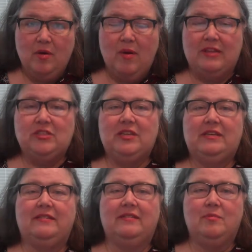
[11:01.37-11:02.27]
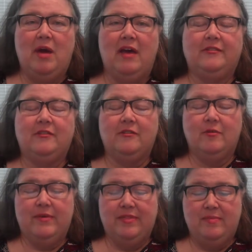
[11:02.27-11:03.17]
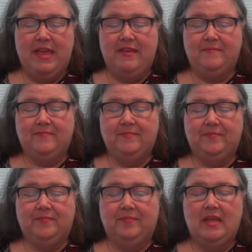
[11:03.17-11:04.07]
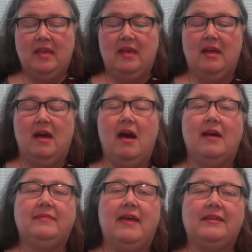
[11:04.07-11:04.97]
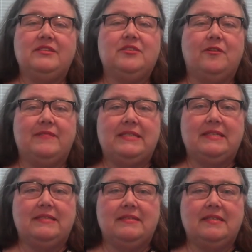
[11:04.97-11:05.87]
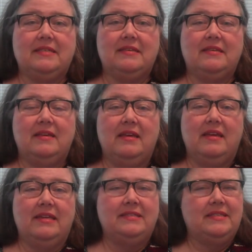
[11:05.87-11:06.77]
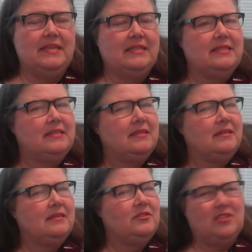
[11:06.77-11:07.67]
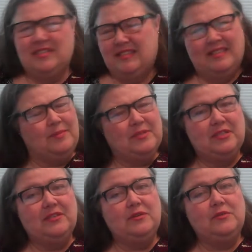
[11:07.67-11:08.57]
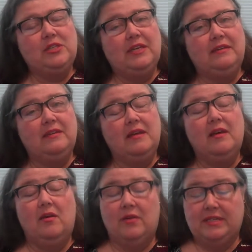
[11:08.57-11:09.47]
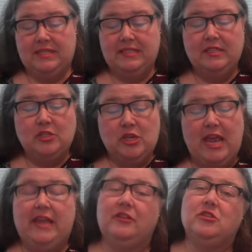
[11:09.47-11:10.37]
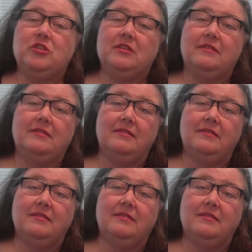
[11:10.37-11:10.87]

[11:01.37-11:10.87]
question to ponder with me. Online services. Is this just a substitution, or is this a change?